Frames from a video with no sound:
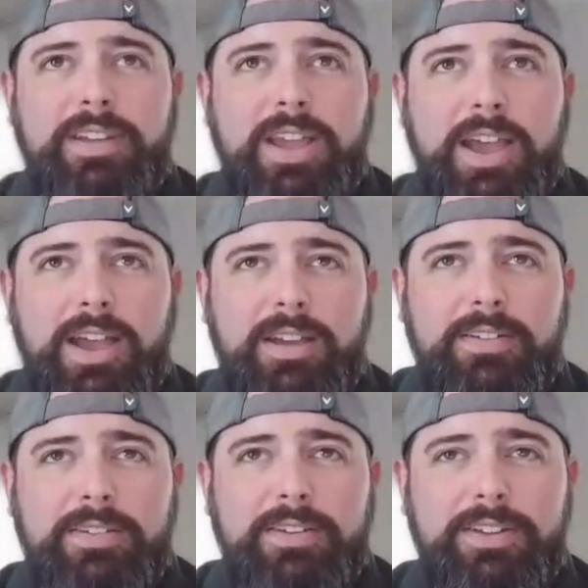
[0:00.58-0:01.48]

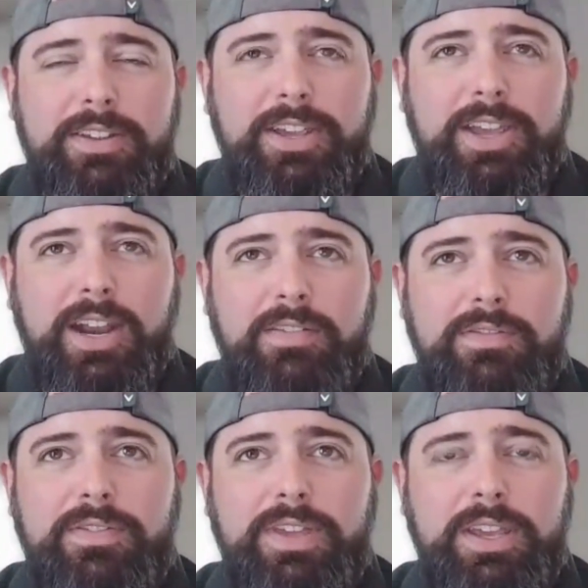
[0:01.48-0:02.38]
kind
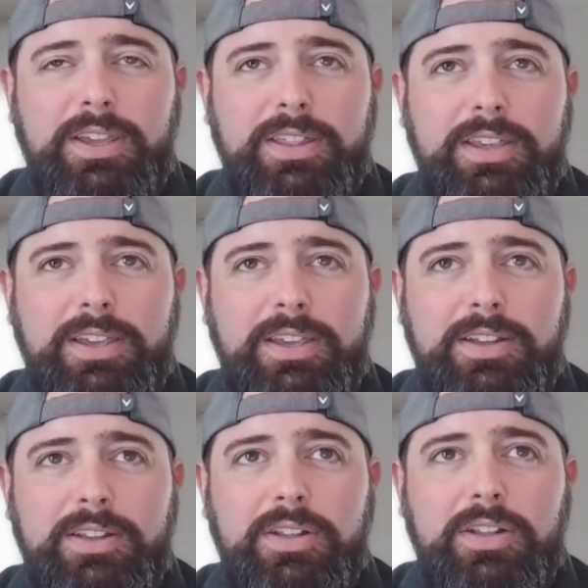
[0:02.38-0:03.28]
of
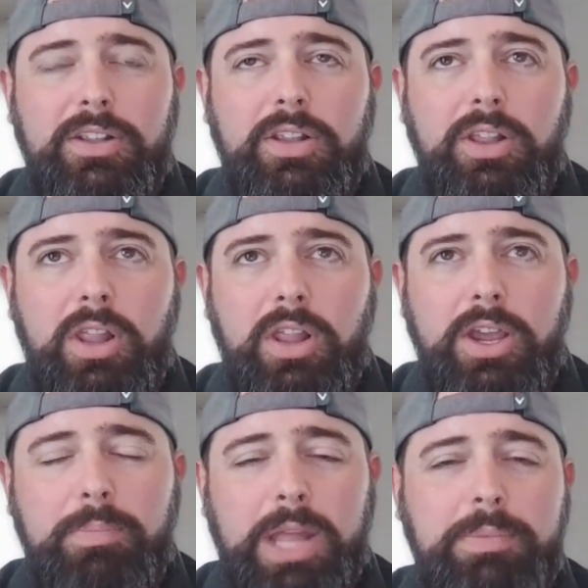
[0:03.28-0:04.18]
the
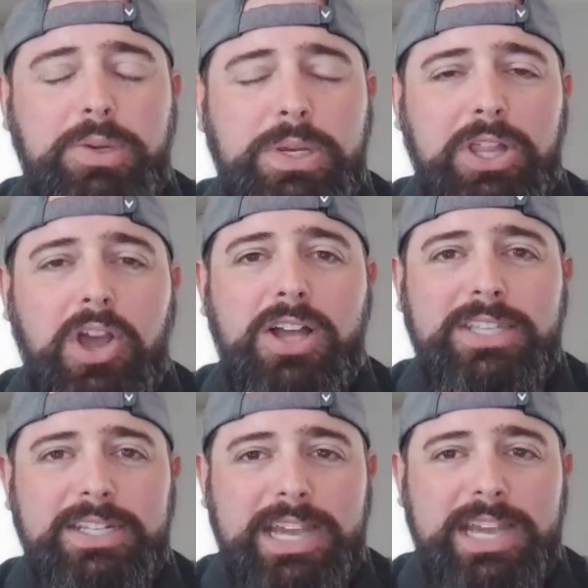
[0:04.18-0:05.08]
interplay between
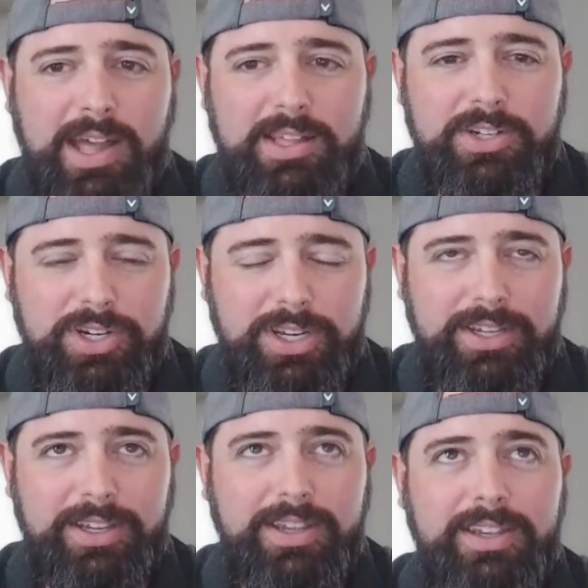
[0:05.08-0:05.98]
laws and
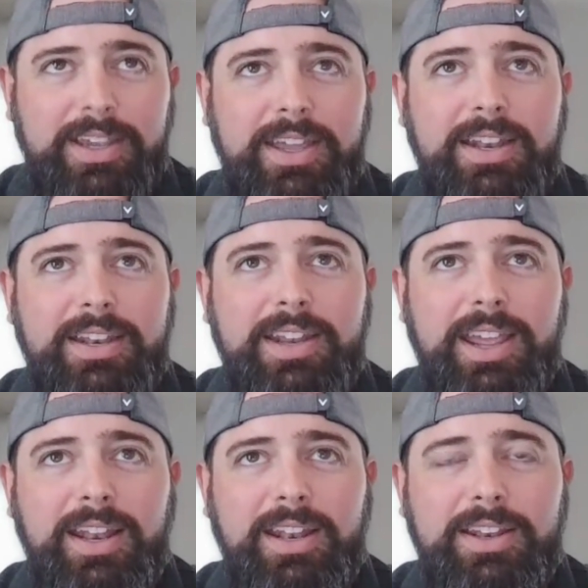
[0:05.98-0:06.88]
technology, and
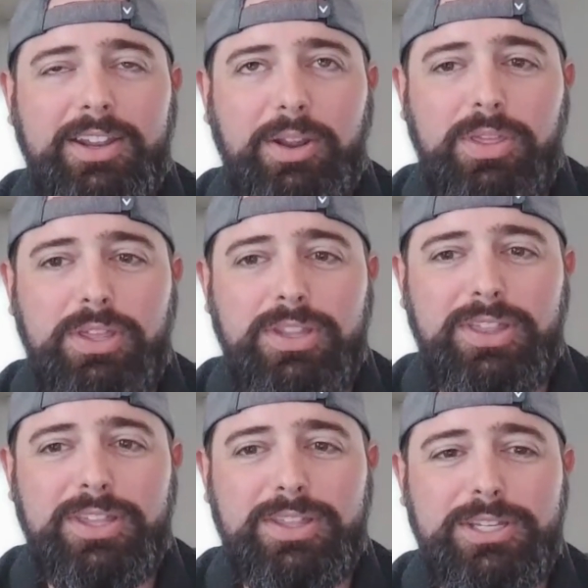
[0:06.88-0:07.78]

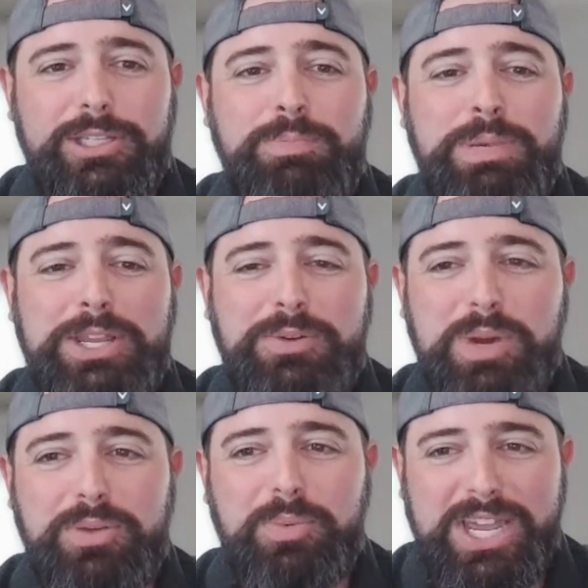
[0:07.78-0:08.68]
the speed
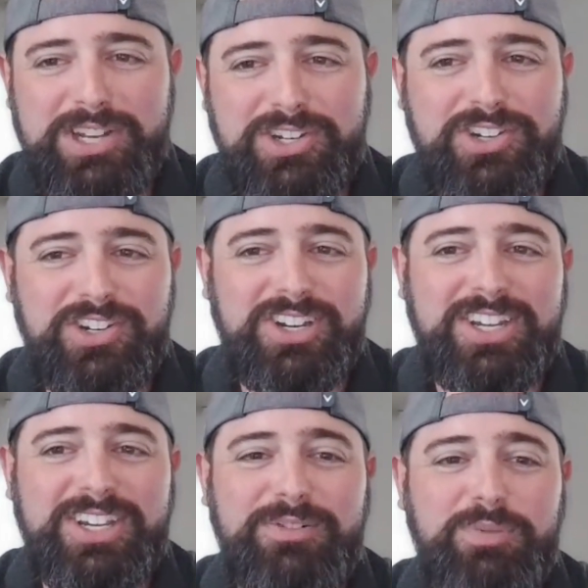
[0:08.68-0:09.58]
with which
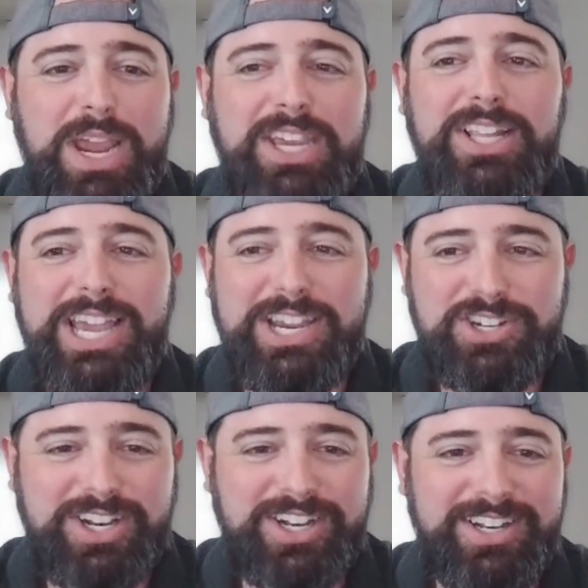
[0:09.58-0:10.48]

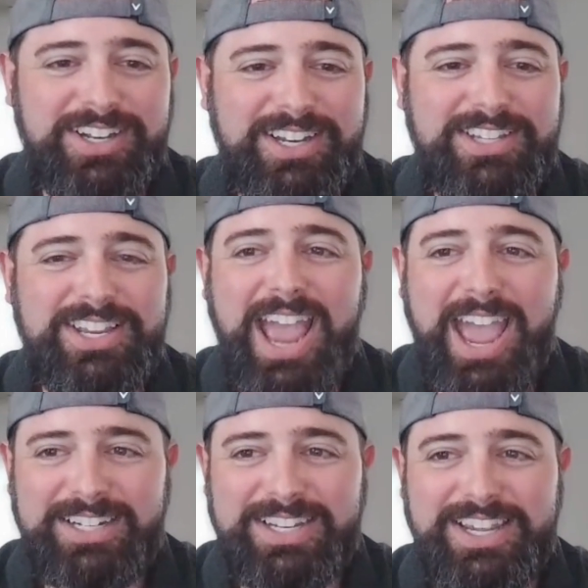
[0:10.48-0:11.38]
regulation is
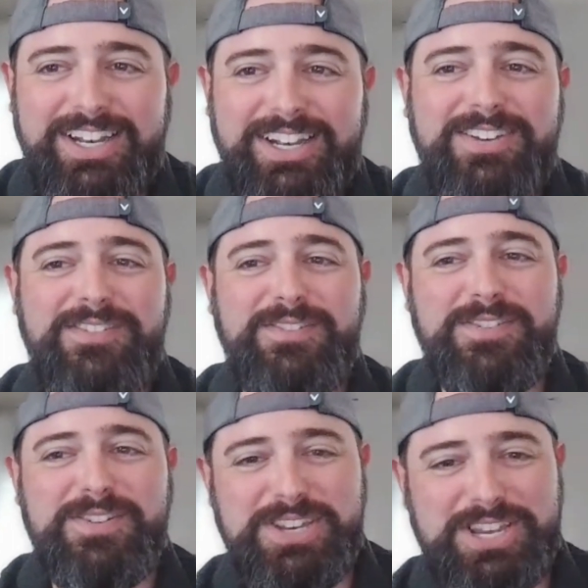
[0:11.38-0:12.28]
enacted
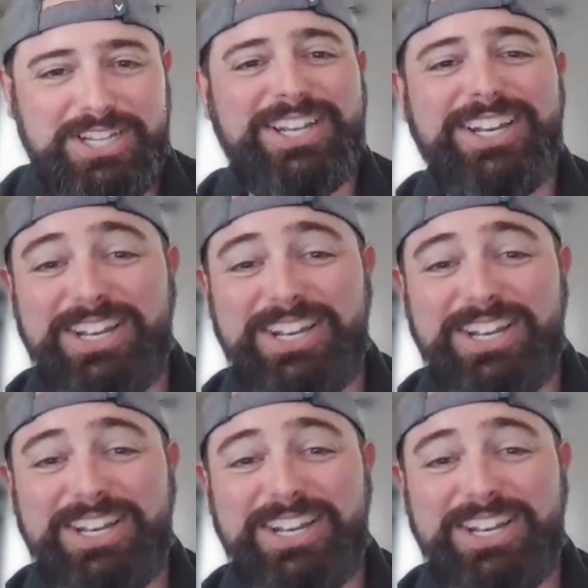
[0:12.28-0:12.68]
doesn't